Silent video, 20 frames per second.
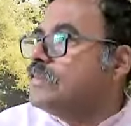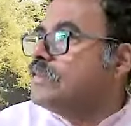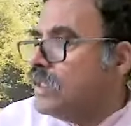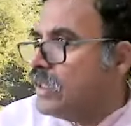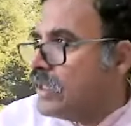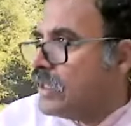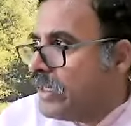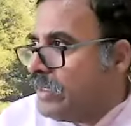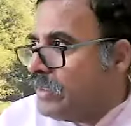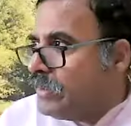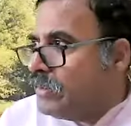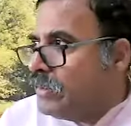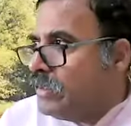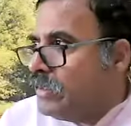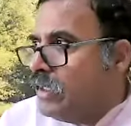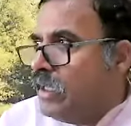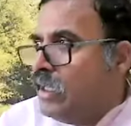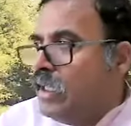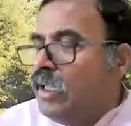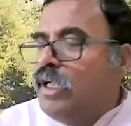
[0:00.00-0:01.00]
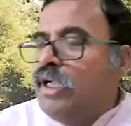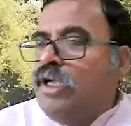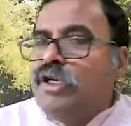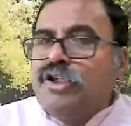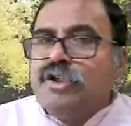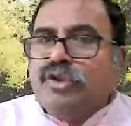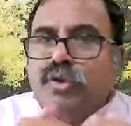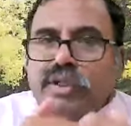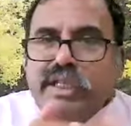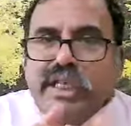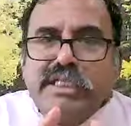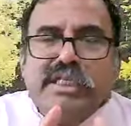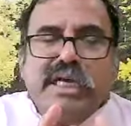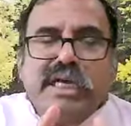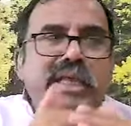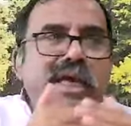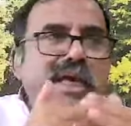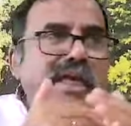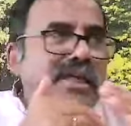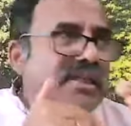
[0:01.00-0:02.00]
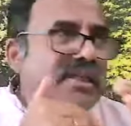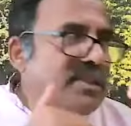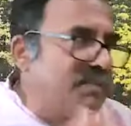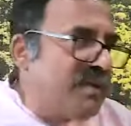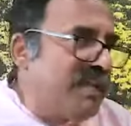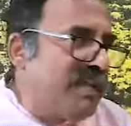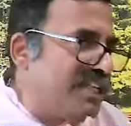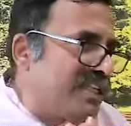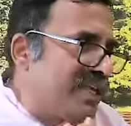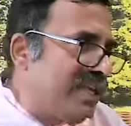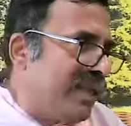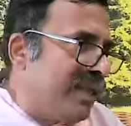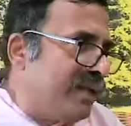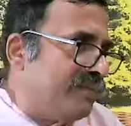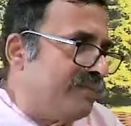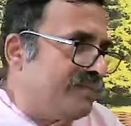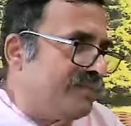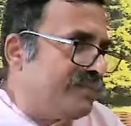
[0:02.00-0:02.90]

Right? Shrutis are there, Smritis are there.